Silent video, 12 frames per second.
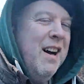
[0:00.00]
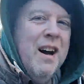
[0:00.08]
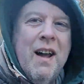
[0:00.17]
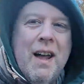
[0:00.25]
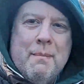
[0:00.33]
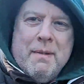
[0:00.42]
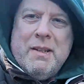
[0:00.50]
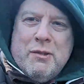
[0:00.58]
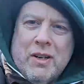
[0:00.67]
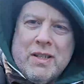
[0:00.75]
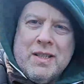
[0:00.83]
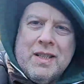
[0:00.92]
I am
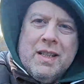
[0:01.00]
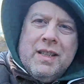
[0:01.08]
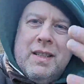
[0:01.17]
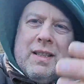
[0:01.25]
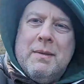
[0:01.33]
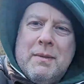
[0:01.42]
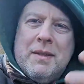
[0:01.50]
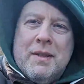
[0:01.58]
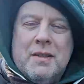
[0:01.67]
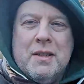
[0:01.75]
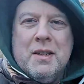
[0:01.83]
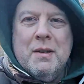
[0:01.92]
interested in you. I
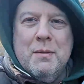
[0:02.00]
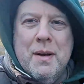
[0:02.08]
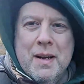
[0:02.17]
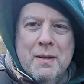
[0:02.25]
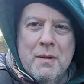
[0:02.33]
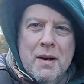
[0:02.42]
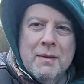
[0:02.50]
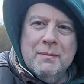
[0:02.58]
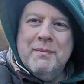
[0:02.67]
don't know where you are.